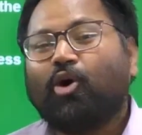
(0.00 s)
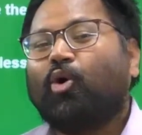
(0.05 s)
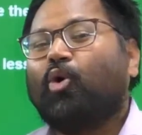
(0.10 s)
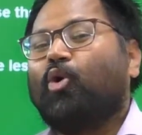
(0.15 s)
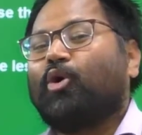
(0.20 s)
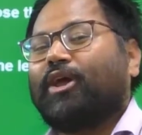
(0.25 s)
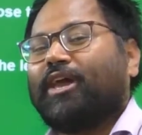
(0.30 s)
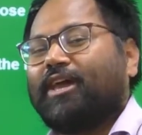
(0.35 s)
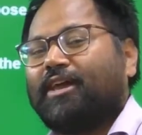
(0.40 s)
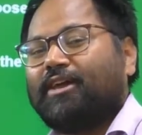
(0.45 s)

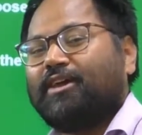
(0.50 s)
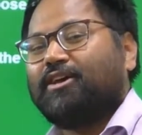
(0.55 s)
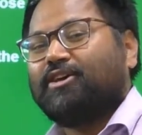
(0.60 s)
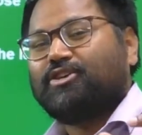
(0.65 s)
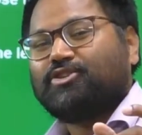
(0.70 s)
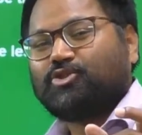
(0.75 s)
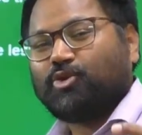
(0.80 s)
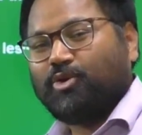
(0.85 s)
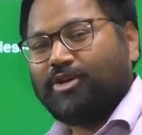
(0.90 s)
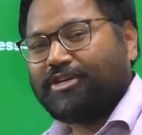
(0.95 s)
Okay.
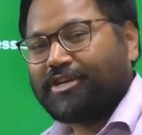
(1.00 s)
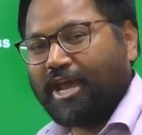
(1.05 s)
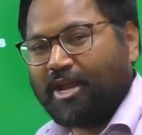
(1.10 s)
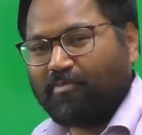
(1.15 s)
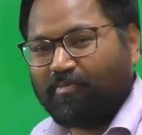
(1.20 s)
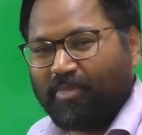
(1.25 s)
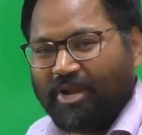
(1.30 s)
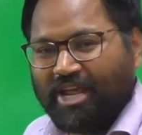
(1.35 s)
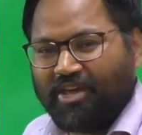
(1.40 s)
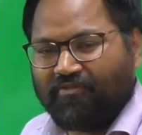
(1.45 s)
So it
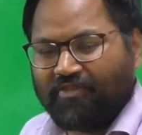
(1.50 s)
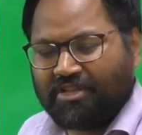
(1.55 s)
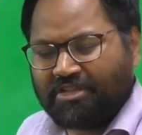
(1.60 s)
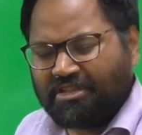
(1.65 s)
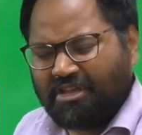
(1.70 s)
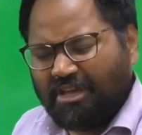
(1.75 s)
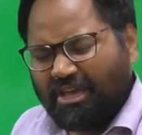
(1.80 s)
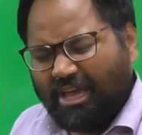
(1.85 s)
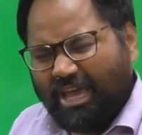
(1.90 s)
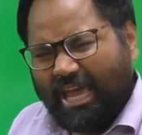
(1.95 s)
can play with
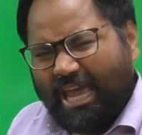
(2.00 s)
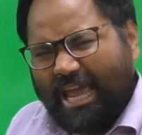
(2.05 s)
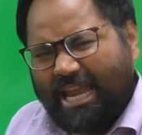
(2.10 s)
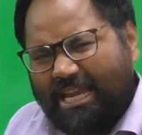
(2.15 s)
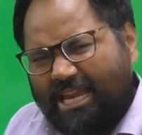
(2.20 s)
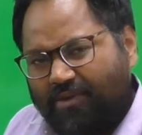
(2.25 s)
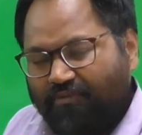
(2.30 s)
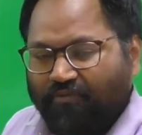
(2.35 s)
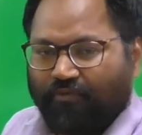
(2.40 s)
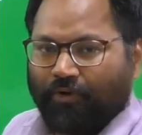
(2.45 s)

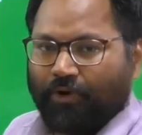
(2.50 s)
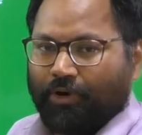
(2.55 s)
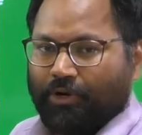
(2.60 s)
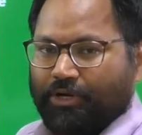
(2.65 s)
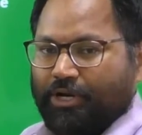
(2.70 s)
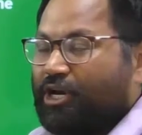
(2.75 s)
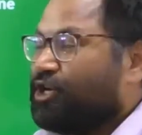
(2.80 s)
any word.